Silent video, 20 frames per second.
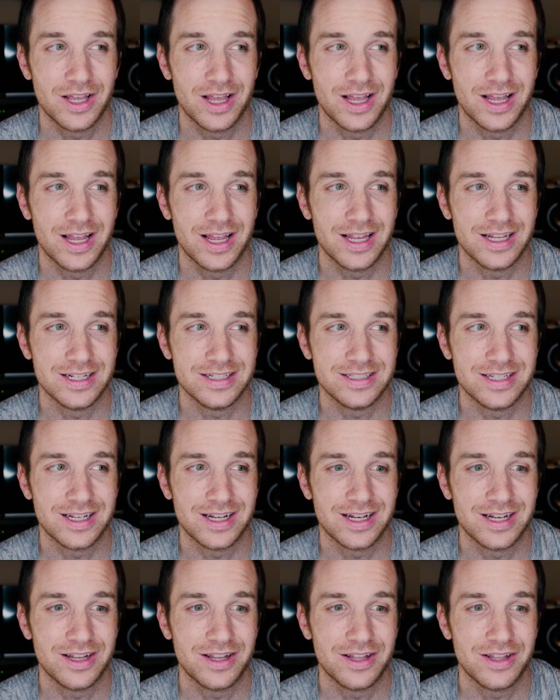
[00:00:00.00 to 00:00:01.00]
And
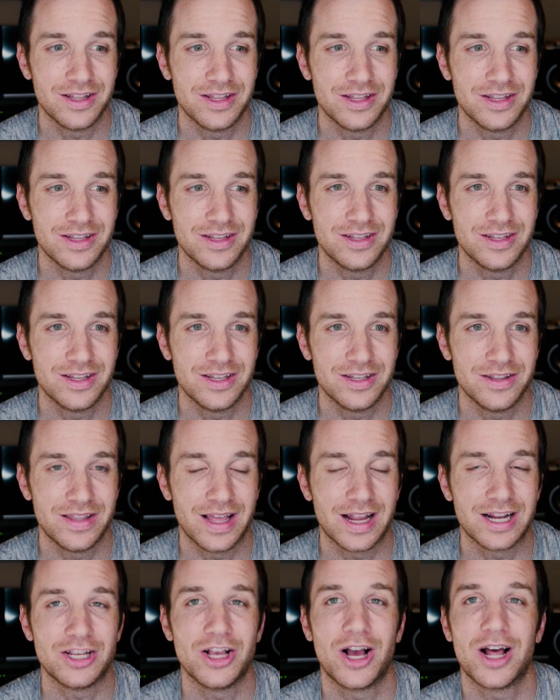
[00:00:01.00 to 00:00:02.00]

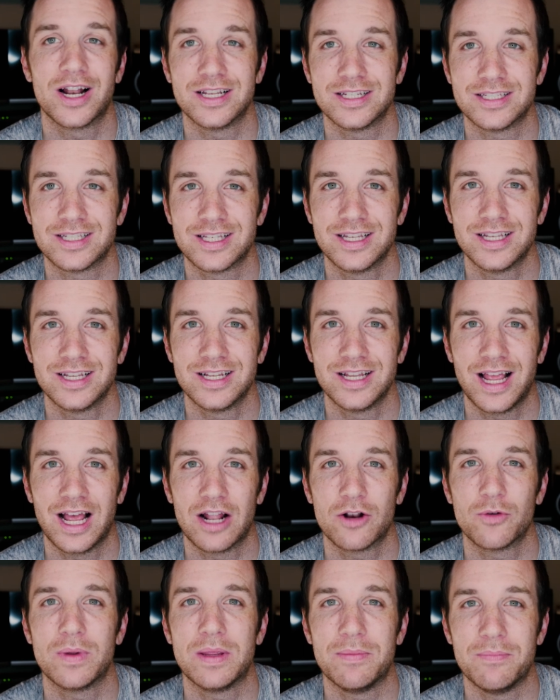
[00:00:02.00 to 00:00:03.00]
that God is, how
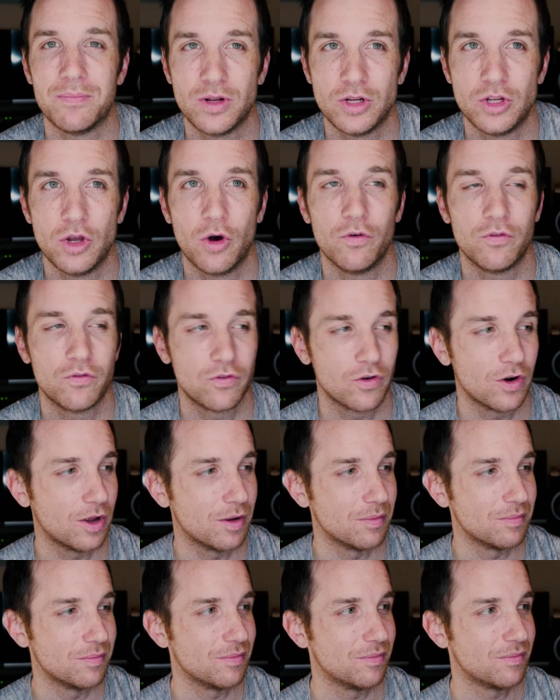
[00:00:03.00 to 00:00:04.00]
do we go
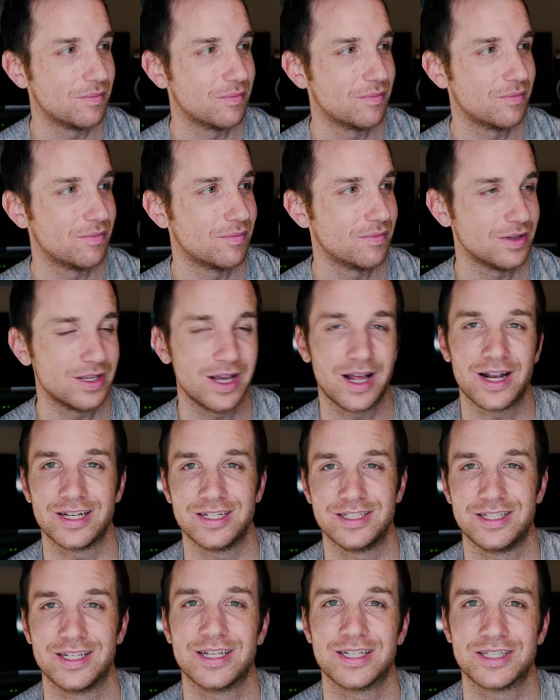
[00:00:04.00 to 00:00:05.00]
from God
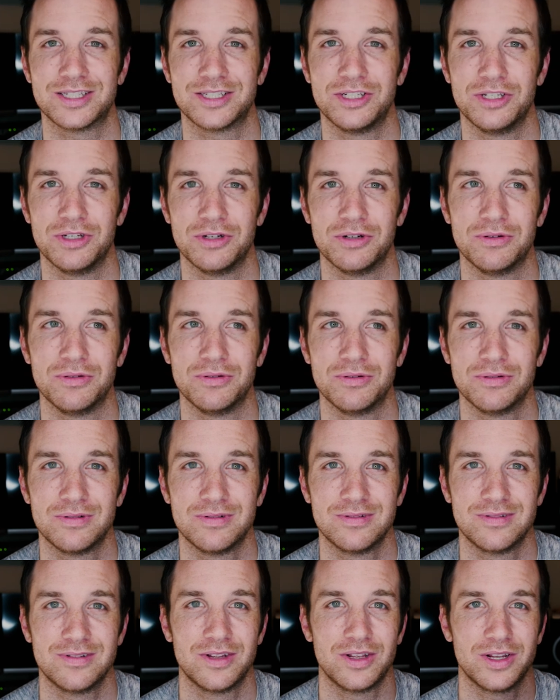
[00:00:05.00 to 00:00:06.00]
exists to
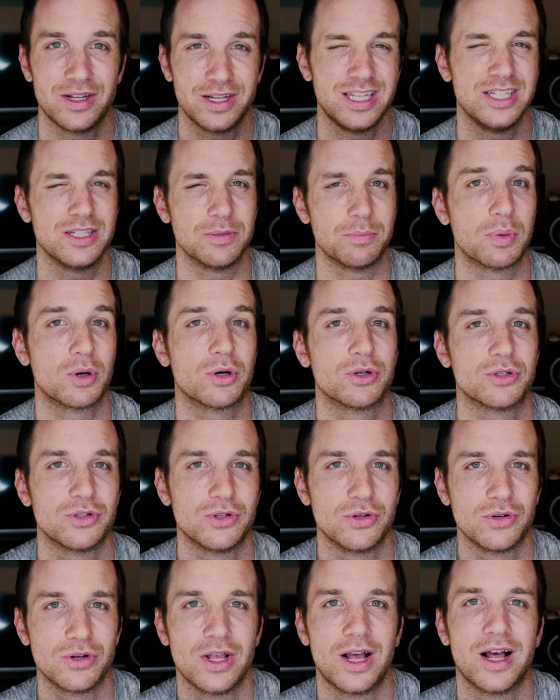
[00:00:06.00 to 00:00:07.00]
he's a
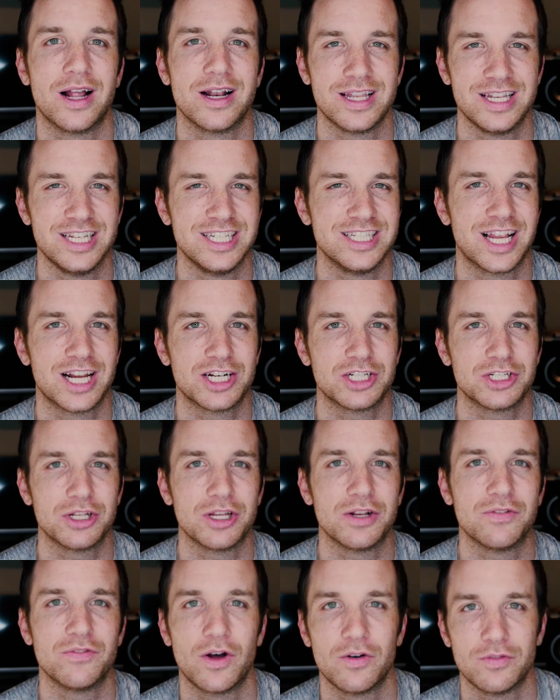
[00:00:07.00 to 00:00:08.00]
personal God and he's
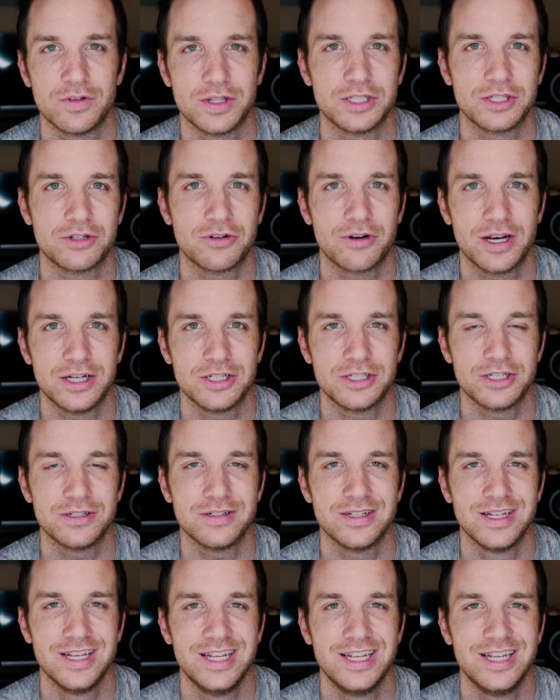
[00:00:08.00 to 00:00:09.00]
actually involved with his
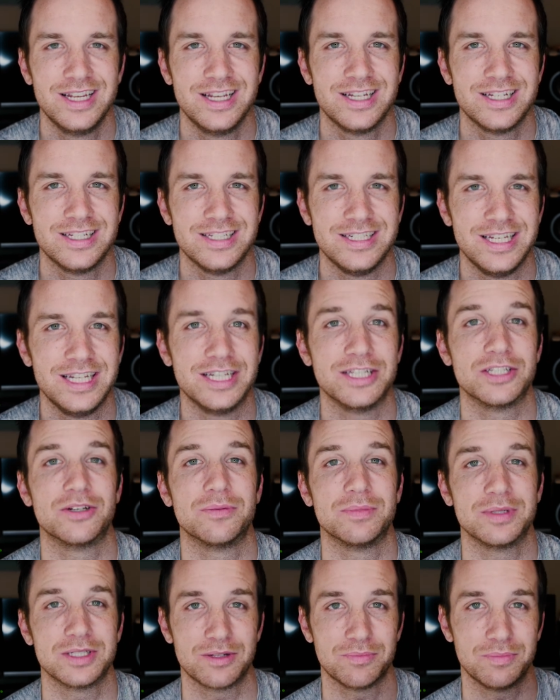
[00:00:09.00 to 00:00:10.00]
creation.
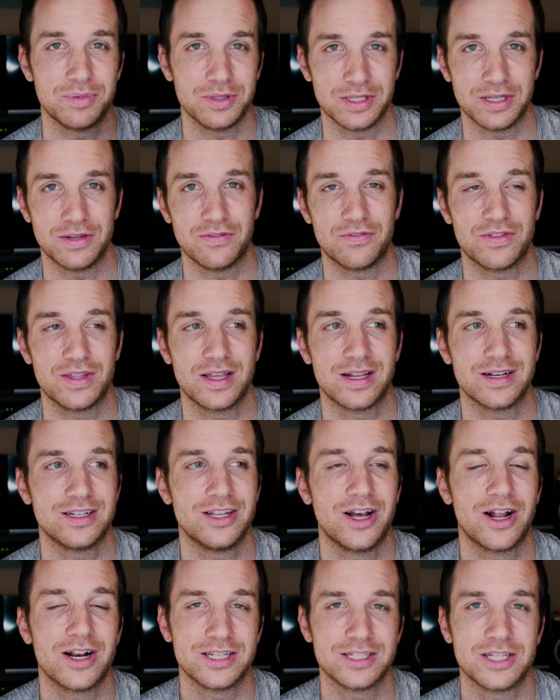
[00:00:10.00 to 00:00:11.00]
Deism is the belief that
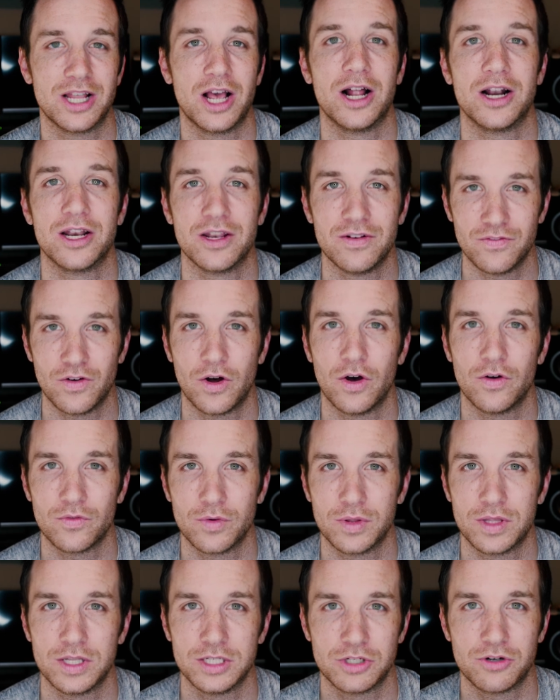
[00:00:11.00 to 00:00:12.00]
God is uninvolved
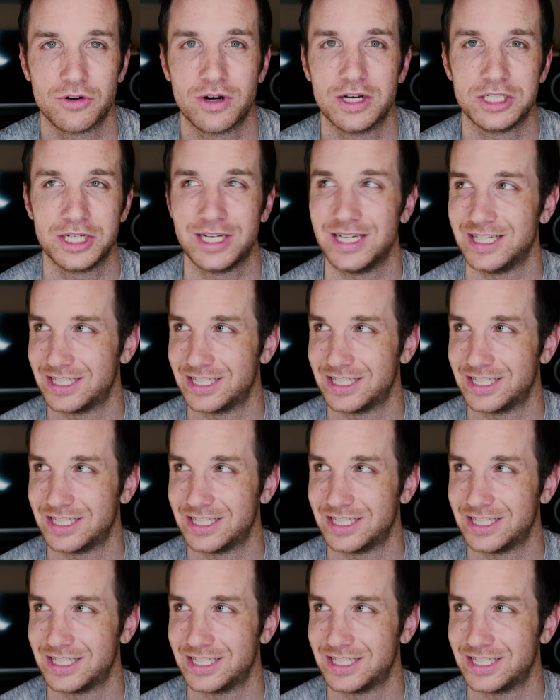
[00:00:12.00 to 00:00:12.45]
with his creation.